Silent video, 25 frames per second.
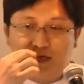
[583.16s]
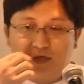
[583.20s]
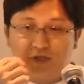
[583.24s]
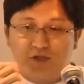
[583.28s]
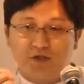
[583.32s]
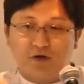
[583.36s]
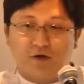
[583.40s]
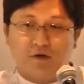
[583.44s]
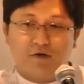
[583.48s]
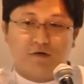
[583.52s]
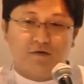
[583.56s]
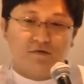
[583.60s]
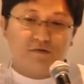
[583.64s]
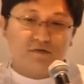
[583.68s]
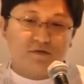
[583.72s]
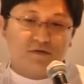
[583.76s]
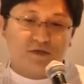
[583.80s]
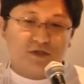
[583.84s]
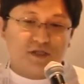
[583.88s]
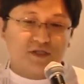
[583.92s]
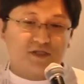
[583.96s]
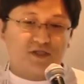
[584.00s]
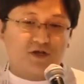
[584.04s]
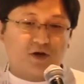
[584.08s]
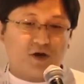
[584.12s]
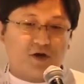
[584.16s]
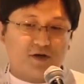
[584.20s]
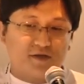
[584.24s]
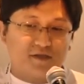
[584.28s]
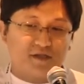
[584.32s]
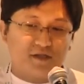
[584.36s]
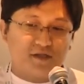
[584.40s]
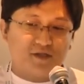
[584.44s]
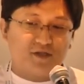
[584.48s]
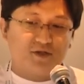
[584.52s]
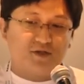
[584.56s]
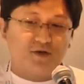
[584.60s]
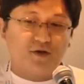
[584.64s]
So this
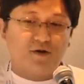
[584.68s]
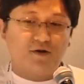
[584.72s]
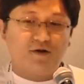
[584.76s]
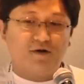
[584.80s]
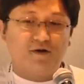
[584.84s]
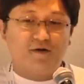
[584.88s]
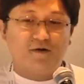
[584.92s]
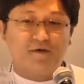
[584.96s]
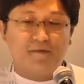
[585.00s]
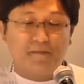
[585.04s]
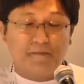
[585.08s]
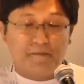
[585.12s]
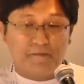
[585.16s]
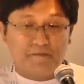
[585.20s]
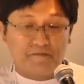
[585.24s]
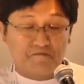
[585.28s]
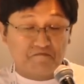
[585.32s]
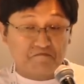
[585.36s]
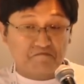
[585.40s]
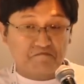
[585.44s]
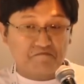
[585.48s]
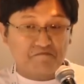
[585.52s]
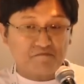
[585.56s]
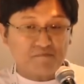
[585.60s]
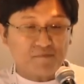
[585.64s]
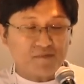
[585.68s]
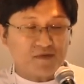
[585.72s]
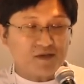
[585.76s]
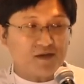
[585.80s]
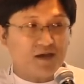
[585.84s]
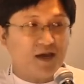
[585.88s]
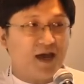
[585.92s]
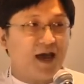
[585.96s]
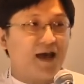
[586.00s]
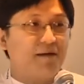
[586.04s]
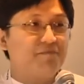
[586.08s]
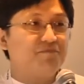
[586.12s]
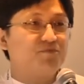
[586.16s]
causes your
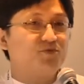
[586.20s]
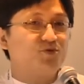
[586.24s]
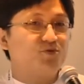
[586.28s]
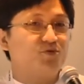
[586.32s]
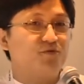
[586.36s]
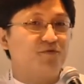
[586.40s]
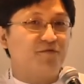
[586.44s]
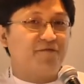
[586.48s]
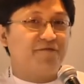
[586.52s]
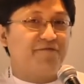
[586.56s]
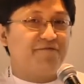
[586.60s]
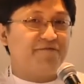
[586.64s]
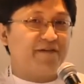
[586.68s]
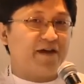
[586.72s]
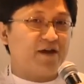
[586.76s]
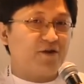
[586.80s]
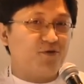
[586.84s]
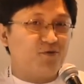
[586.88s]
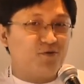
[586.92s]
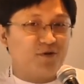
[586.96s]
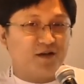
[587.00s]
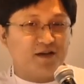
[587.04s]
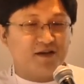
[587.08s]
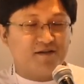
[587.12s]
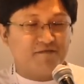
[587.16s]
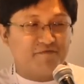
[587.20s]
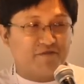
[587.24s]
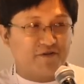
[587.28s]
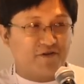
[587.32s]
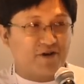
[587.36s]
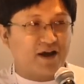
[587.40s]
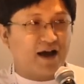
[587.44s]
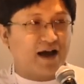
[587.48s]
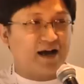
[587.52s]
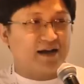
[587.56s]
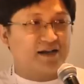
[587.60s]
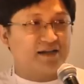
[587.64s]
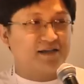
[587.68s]
app to fail in a
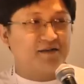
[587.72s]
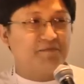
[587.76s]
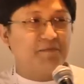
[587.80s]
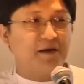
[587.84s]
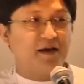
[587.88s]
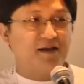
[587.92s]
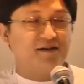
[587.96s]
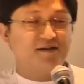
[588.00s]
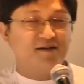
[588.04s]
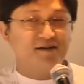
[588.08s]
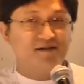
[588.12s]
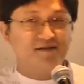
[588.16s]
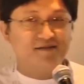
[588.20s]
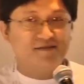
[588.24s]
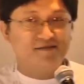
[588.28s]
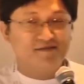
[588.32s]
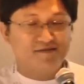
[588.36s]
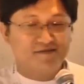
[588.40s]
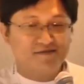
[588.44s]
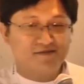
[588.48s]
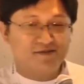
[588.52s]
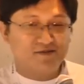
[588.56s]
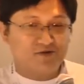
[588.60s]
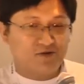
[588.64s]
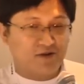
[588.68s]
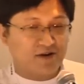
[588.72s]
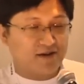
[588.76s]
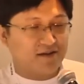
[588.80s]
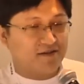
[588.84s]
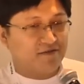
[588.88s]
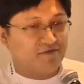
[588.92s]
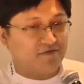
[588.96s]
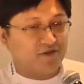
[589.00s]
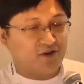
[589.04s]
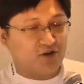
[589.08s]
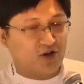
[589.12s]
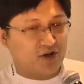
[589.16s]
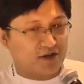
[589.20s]
very ugly manner, right,
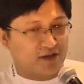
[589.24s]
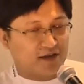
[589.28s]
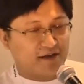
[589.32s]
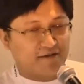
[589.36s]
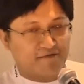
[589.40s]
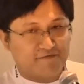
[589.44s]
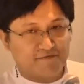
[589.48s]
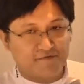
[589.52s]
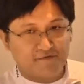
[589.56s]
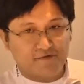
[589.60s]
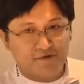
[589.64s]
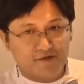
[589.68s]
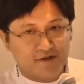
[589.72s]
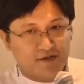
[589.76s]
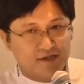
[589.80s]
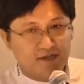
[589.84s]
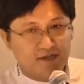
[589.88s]
if you're not careful.